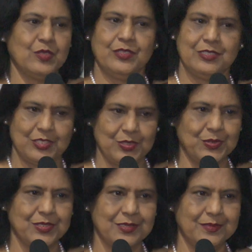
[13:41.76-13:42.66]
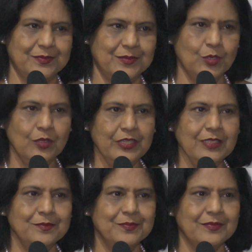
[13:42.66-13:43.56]
of the tissues. Don't
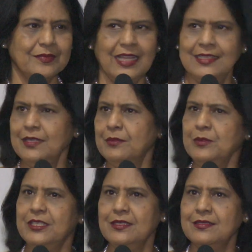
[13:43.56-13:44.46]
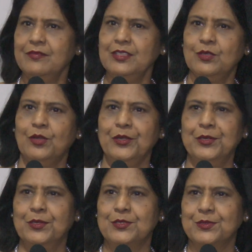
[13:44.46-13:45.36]
we? I think it must be written somewhere in the
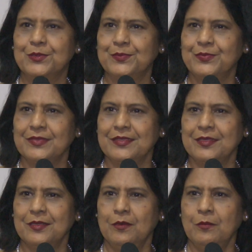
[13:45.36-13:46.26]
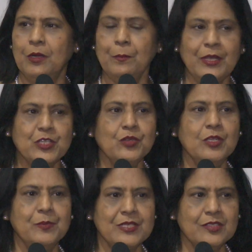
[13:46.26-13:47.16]
corridor also.
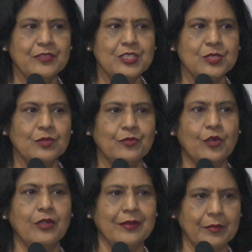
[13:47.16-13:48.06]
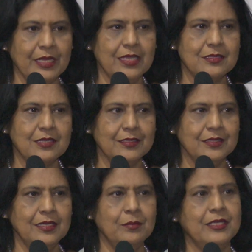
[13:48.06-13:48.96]
Perpetual preservation of what remains
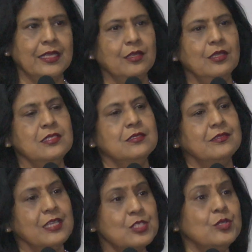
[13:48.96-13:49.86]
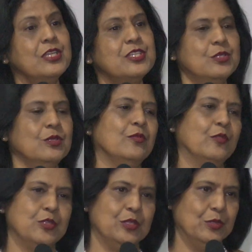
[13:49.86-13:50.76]
rather than meticulous restoration of
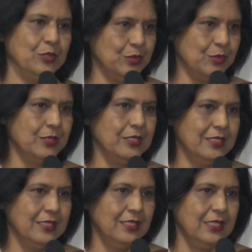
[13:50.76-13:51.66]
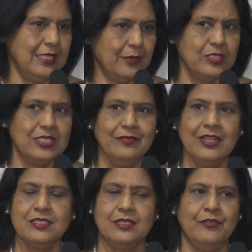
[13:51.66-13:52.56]
what you want to do. That was
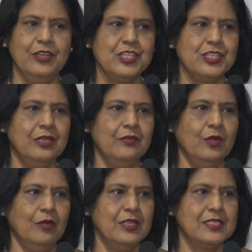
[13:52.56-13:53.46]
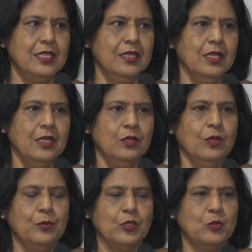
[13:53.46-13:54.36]
Diva's definition and we always said,
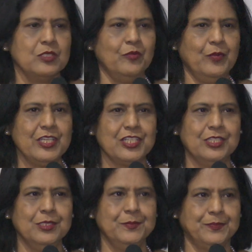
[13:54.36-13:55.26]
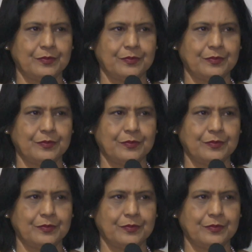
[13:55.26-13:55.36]
don't put too much of pressure,